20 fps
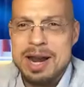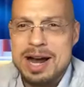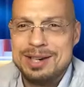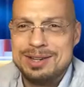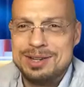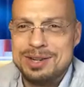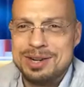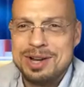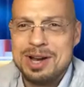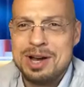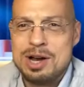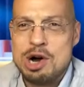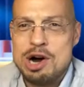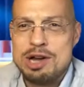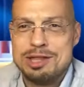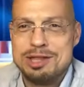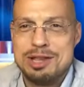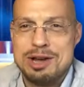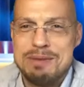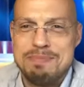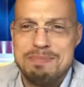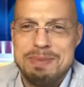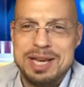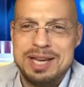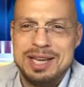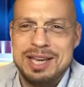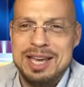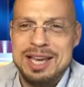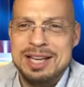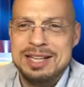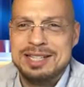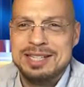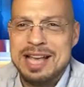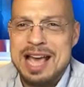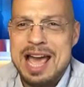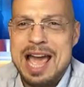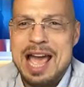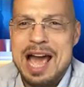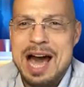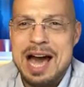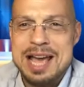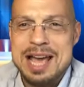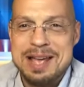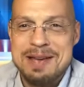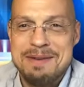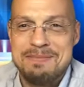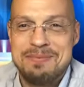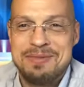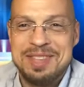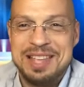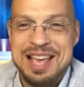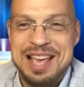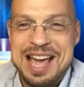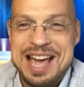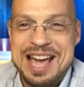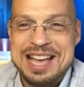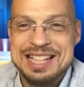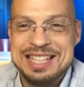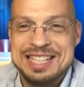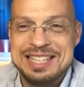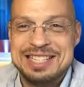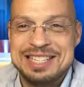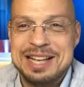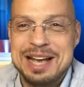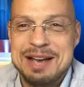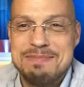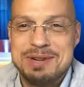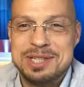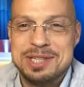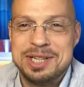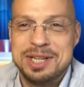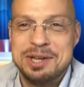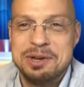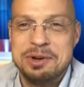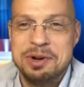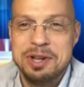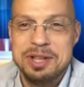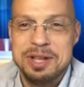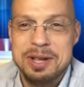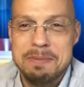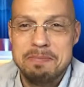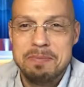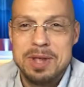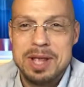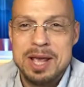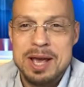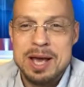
another hot topic is AI and cybersecurity.